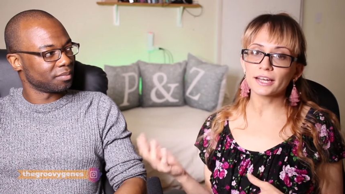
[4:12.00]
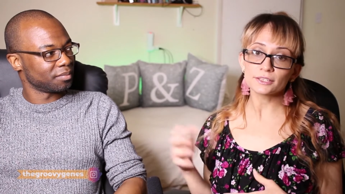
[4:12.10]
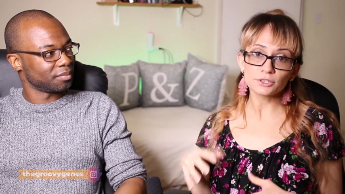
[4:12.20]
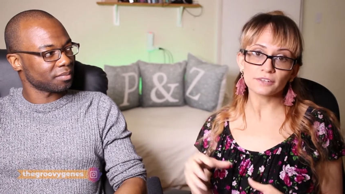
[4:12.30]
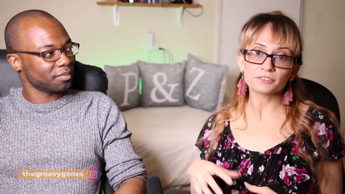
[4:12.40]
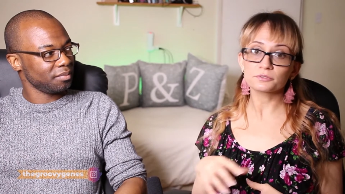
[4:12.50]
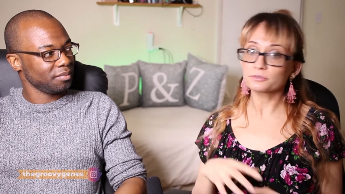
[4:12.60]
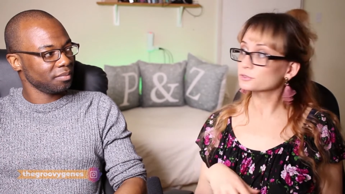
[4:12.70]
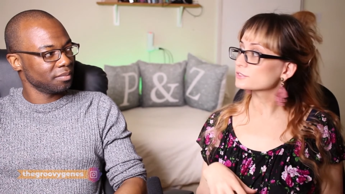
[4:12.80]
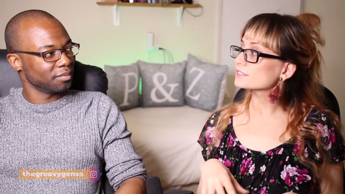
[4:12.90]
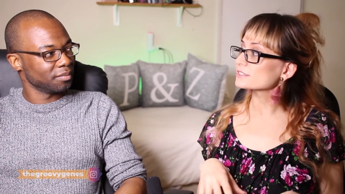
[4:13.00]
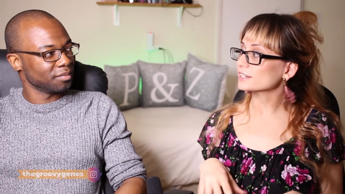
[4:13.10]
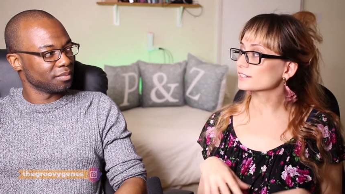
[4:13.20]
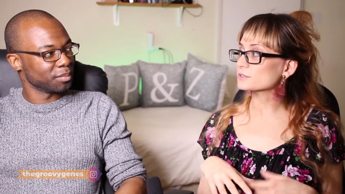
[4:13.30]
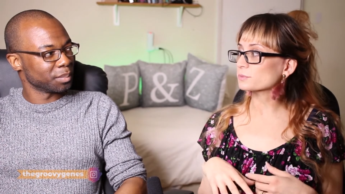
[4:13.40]
Speaker 1: and you have the fruits
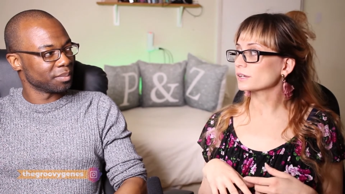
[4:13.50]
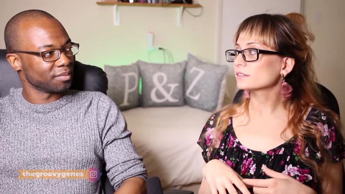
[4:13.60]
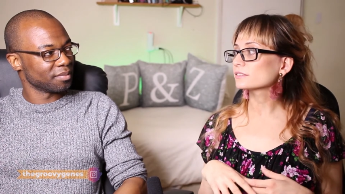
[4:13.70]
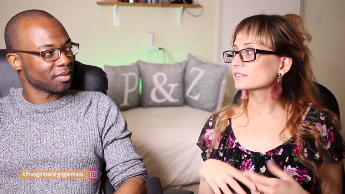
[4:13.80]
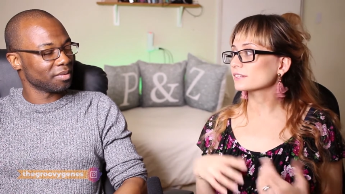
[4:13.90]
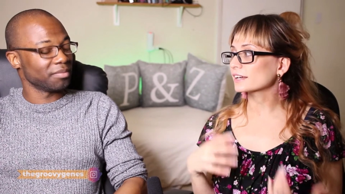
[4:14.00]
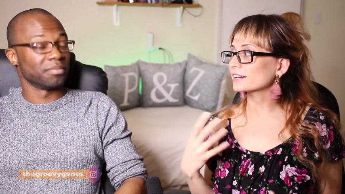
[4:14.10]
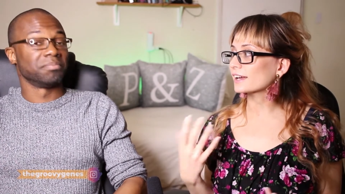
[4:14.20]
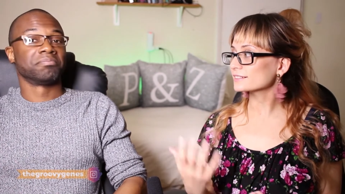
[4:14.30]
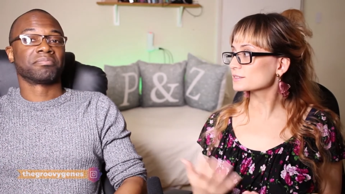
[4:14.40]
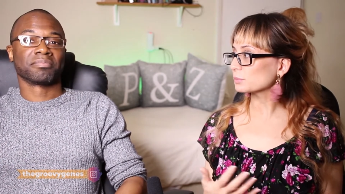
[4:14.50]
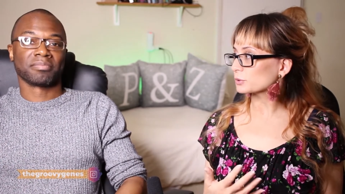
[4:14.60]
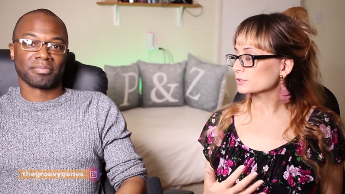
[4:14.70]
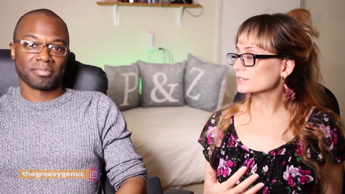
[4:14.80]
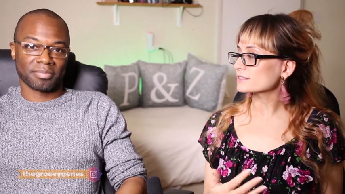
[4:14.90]
inside as well, like an added
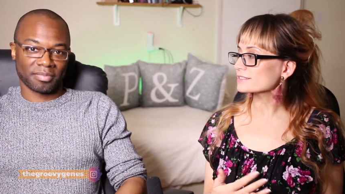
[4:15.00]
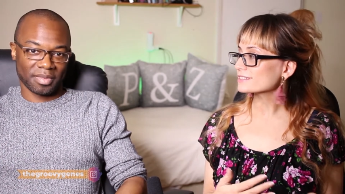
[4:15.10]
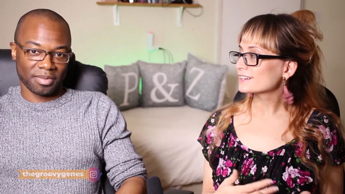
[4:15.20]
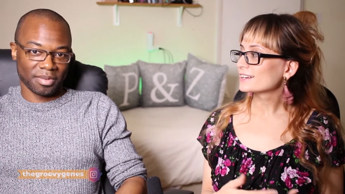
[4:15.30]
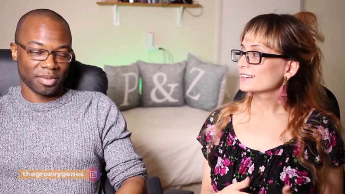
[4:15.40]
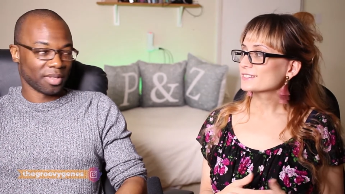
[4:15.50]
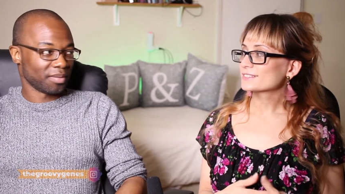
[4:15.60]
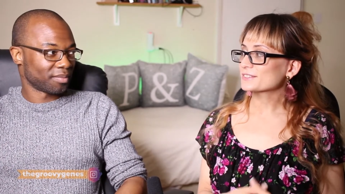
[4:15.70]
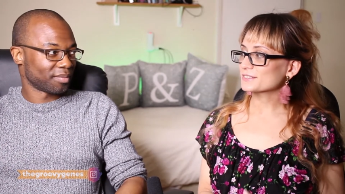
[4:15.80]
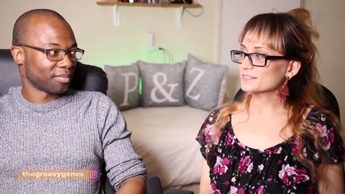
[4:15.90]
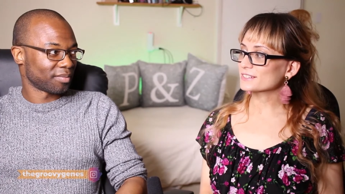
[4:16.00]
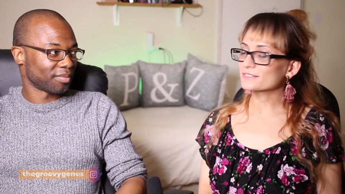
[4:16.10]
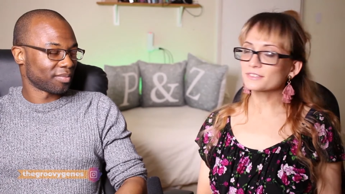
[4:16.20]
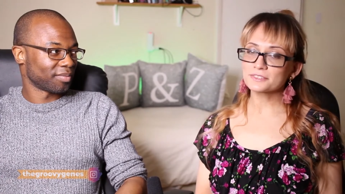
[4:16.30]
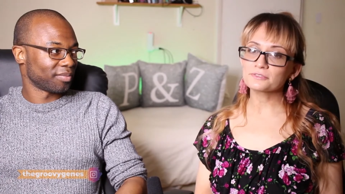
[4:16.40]
bonus. Okay. So it's, it's,
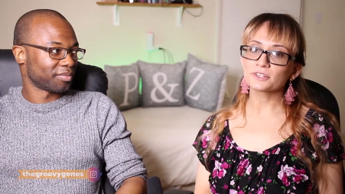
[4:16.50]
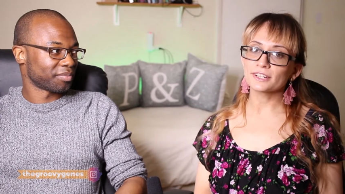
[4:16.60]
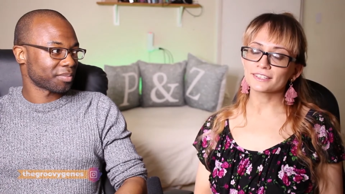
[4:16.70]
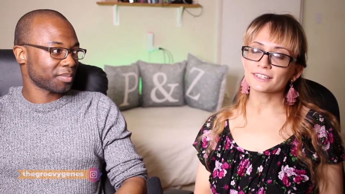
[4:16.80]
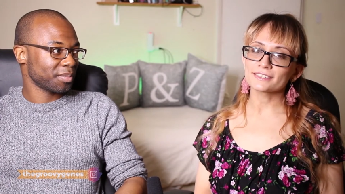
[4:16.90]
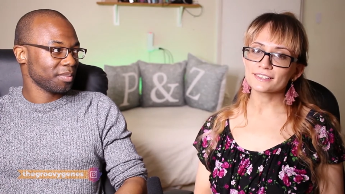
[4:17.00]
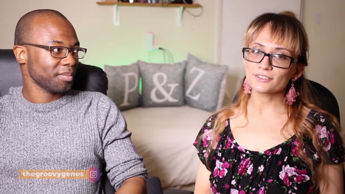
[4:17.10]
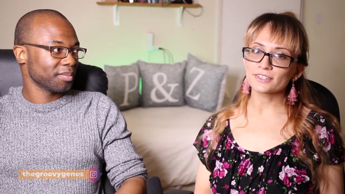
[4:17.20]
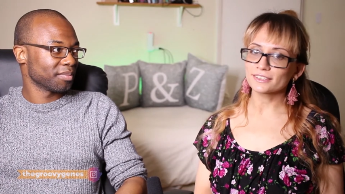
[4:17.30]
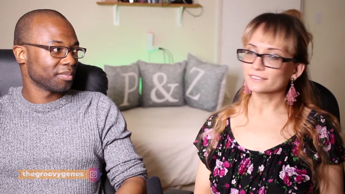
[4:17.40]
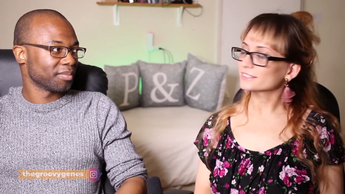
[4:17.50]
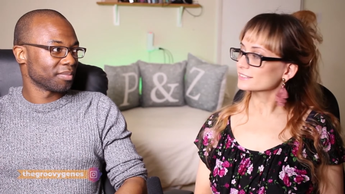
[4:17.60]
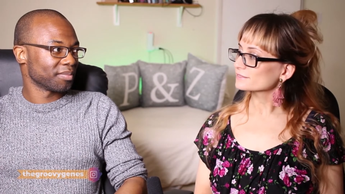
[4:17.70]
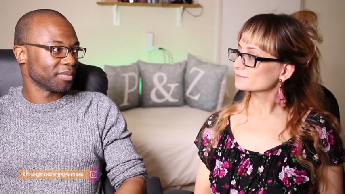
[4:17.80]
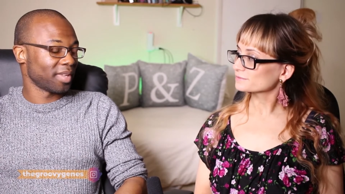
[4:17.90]
it's really nice. I really love
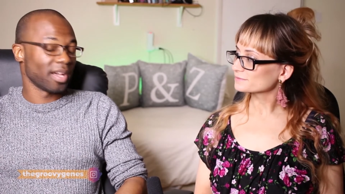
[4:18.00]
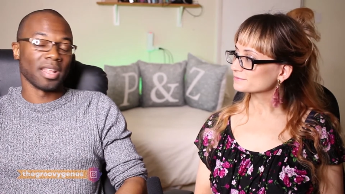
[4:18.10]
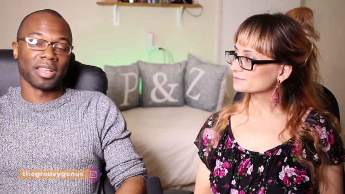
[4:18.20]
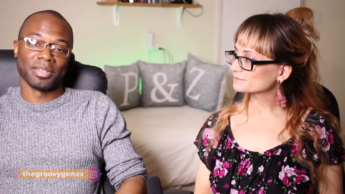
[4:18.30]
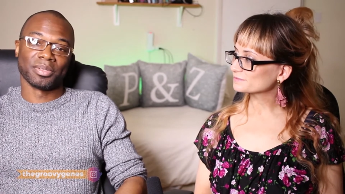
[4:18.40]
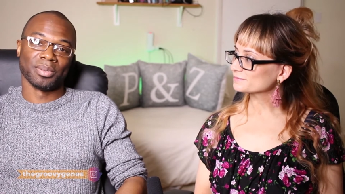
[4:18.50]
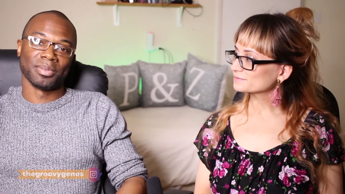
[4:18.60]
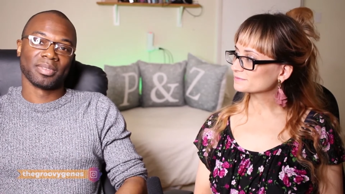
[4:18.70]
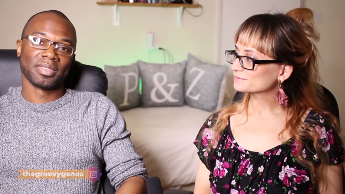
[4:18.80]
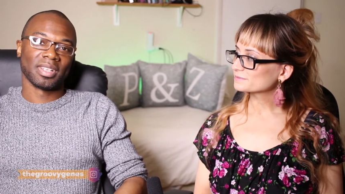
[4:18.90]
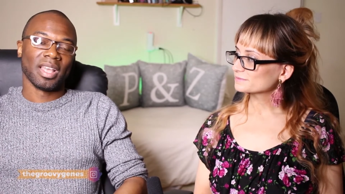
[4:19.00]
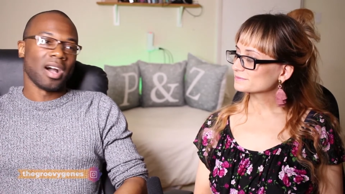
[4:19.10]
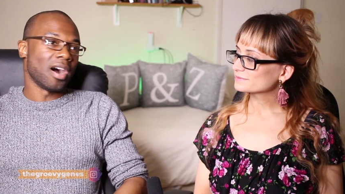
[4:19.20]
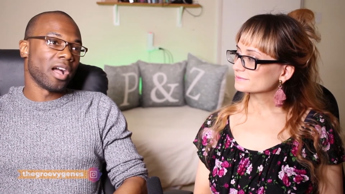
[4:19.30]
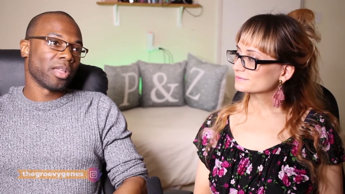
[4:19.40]
it.
Speaker 2: Yeah, I like it too.
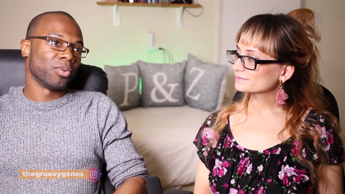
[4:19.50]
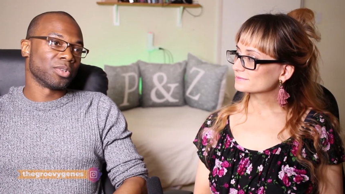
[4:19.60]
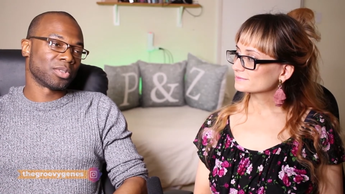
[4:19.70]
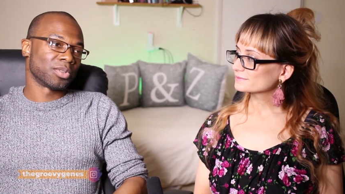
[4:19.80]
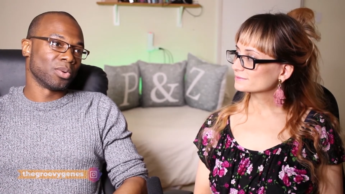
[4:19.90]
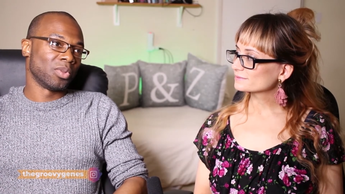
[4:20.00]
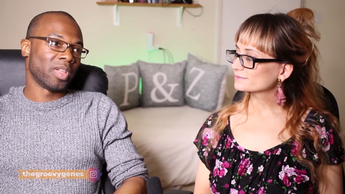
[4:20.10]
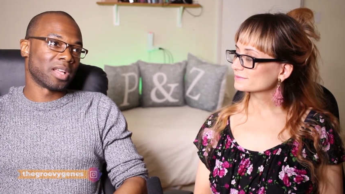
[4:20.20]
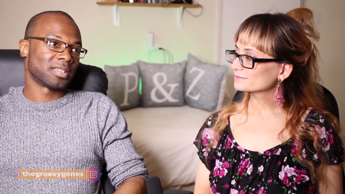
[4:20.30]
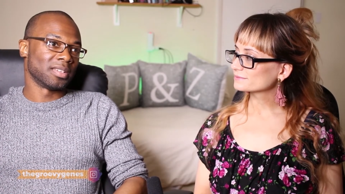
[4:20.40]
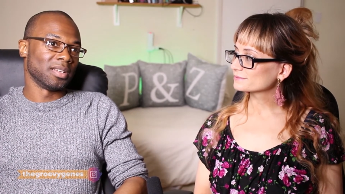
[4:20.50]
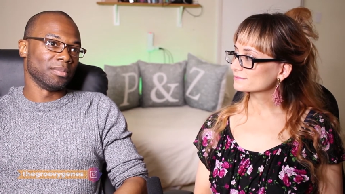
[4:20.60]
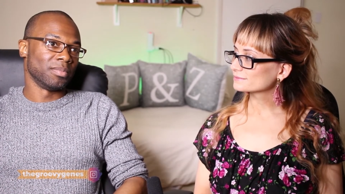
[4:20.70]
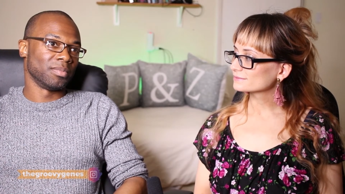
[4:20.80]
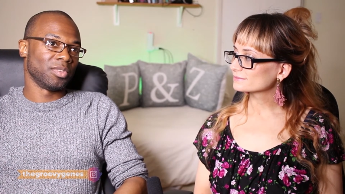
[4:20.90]
I always thought that
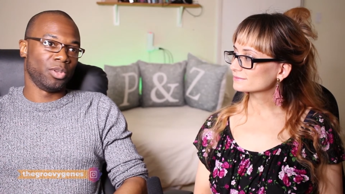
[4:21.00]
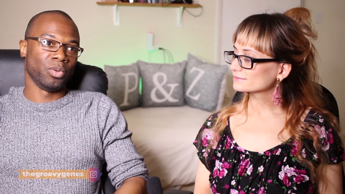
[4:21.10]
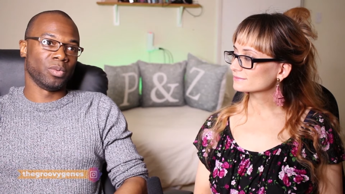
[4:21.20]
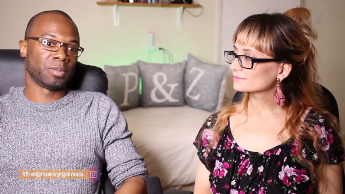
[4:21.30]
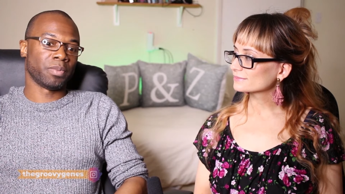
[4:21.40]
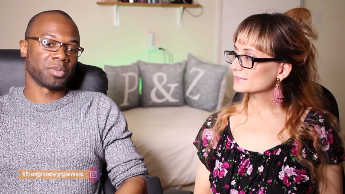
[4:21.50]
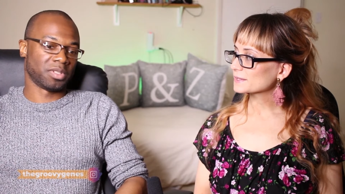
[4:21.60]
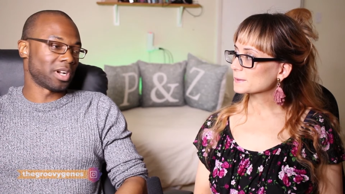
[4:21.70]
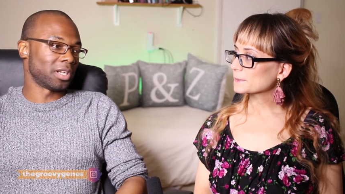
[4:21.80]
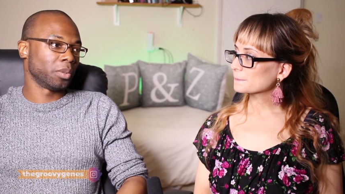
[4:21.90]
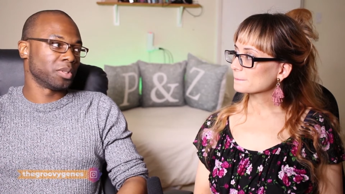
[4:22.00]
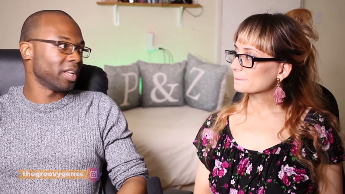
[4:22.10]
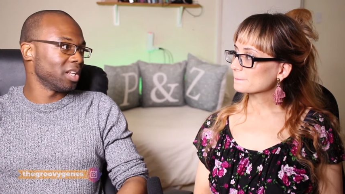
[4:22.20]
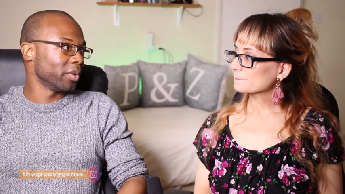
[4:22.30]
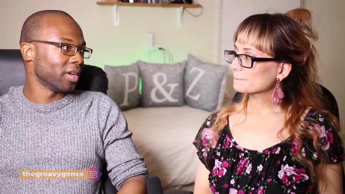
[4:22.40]
um, you were supposed to dilute it
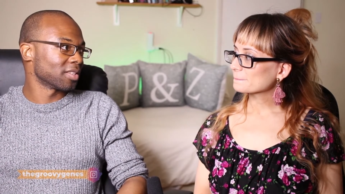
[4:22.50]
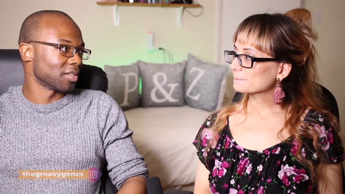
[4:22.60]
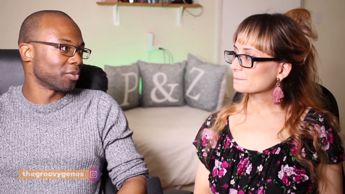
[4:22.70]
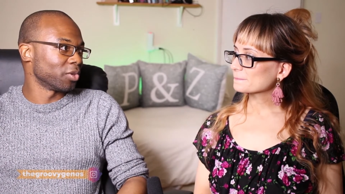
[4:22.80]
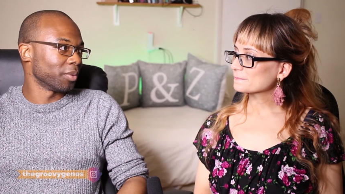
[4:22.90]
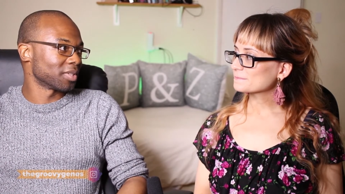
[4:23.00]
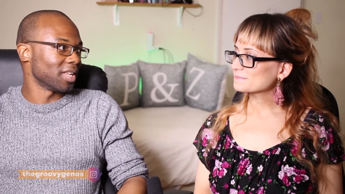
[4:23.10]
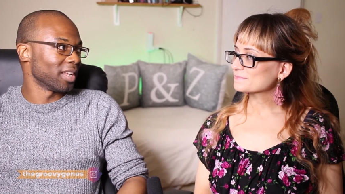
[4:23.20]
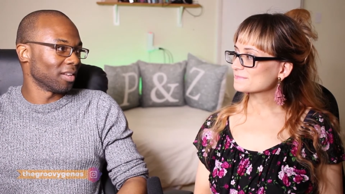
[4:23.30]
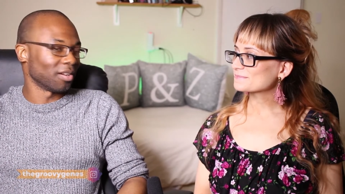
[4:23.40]
anyway because I thought it was like a